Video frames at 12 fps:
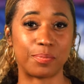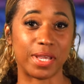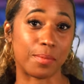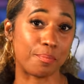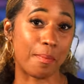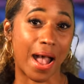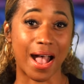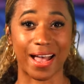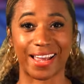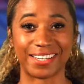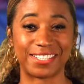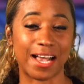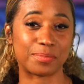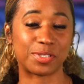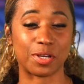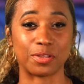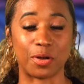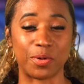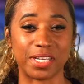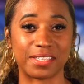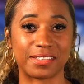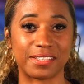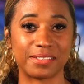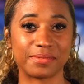to be my top
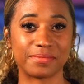soloist.